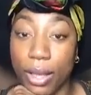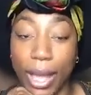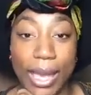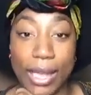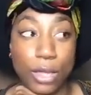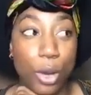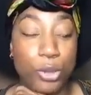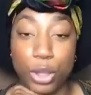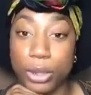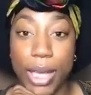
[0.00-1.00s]
And I told
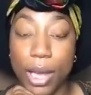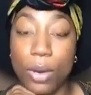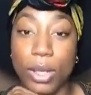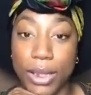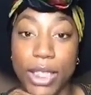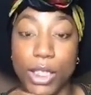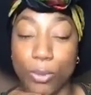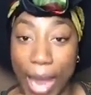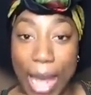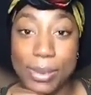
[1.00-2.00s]
you to daggone clean your
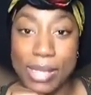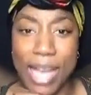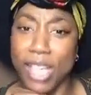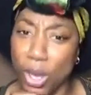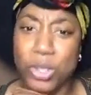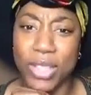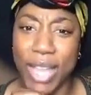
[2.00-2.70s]
wraps. I told you